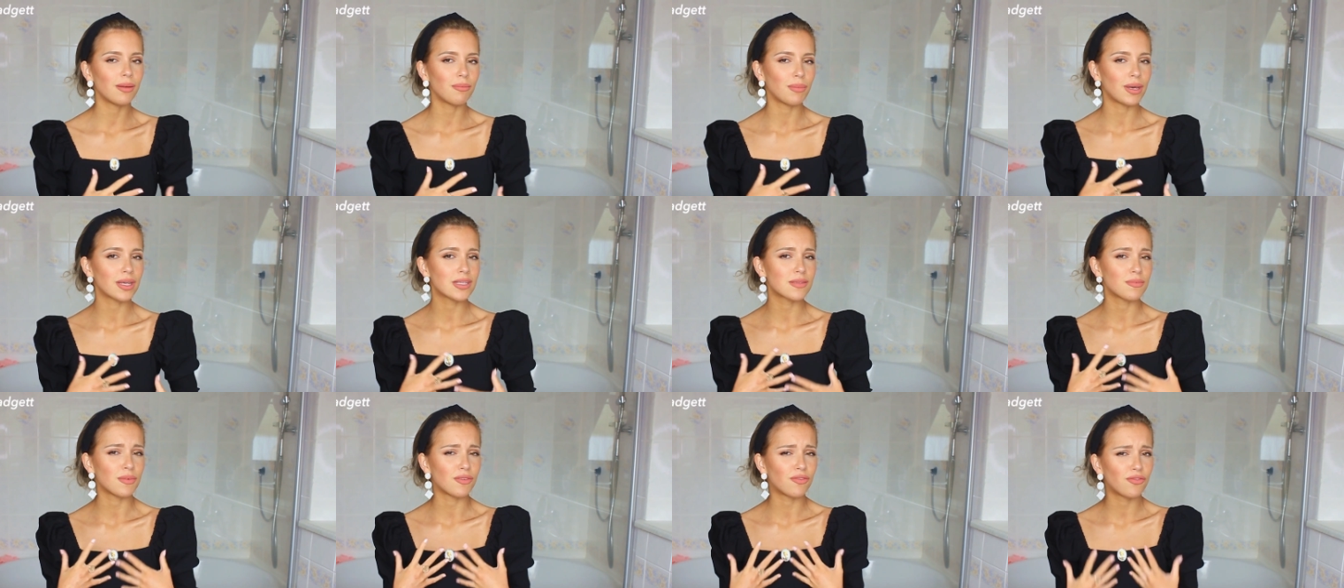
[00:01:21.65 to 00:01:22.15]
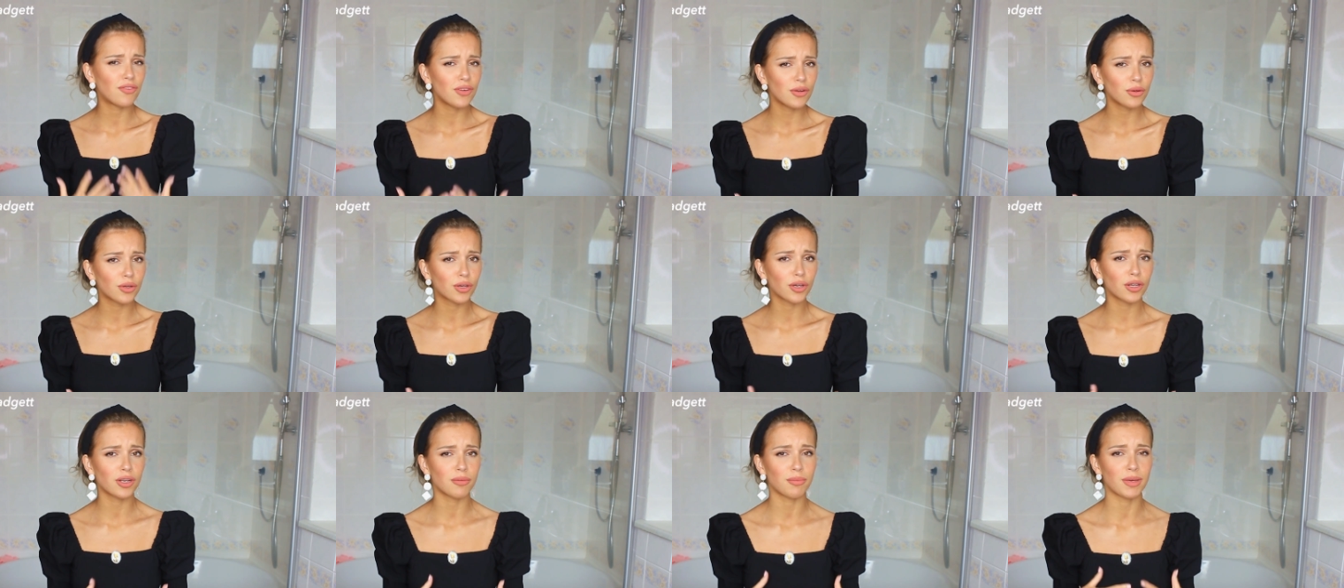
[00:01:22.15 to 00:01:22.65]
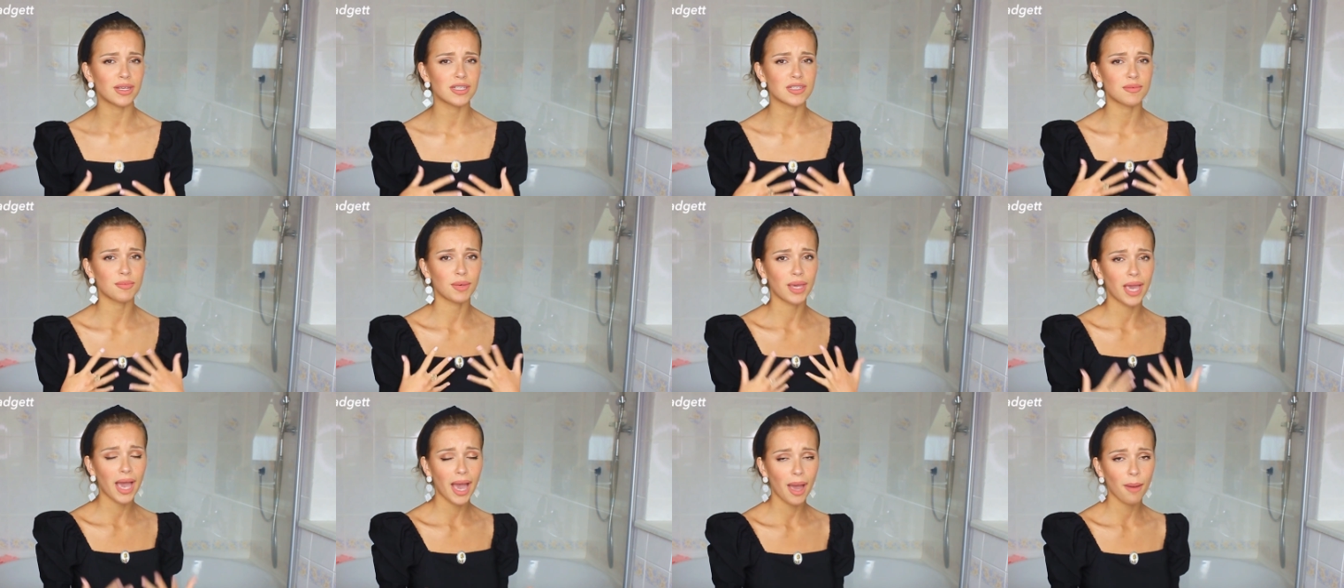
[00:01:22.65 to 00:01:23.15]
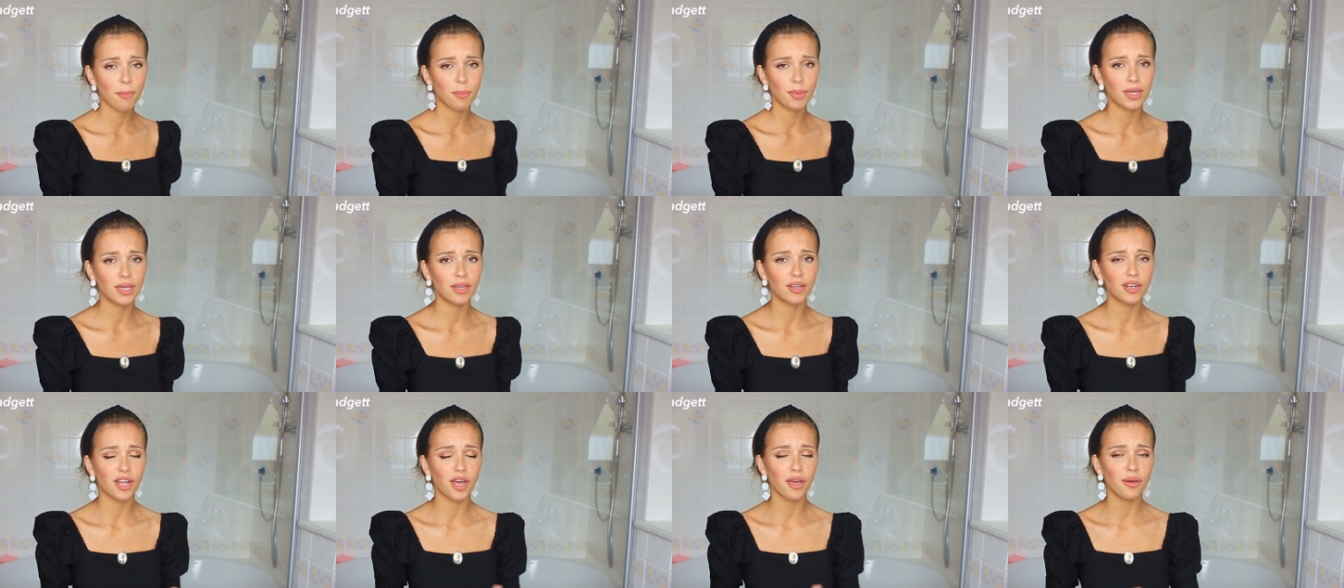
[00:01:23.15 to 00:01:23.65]
it makes me feel good, it makes me happy,
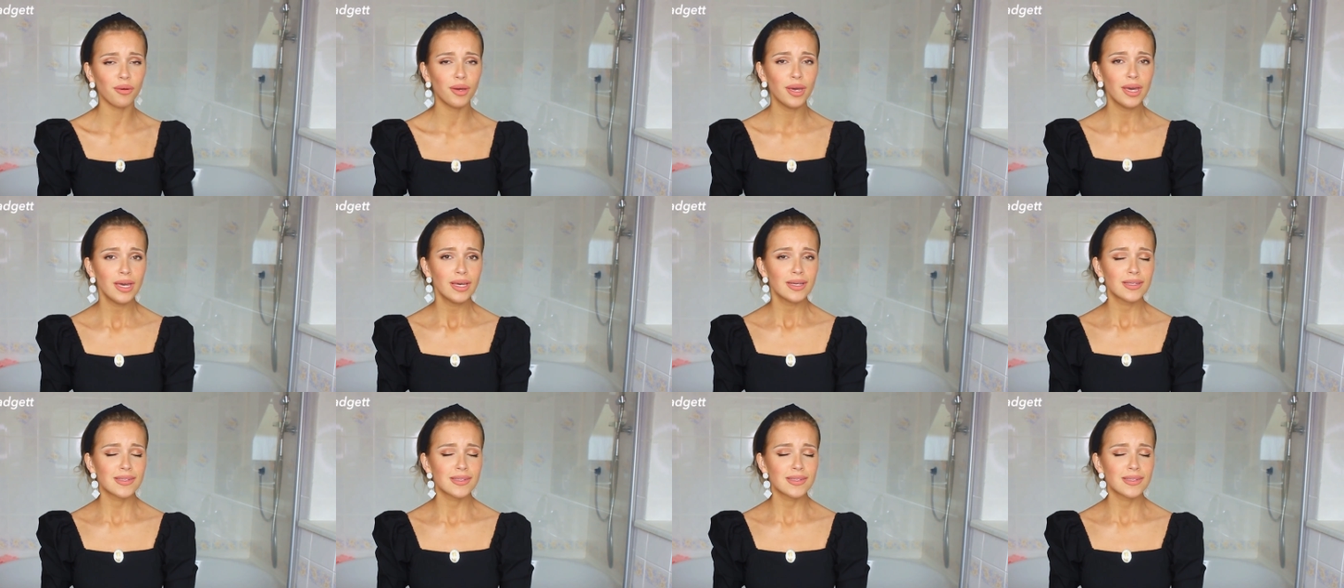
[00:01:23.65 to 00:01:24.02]
you know.